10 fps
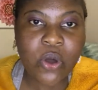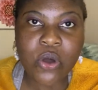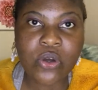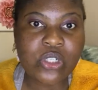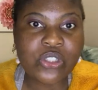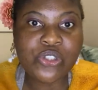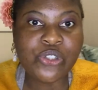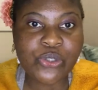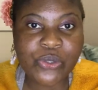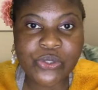or
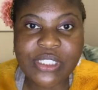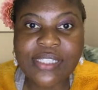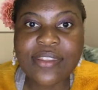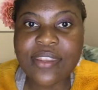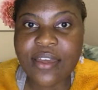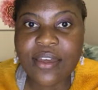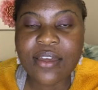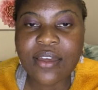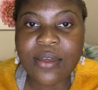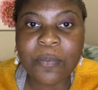Shoot
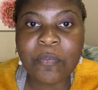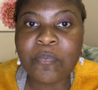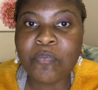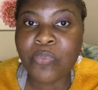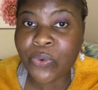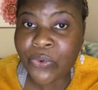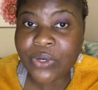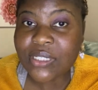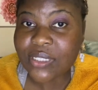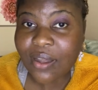the Boer
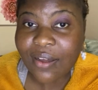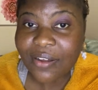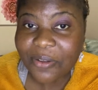song,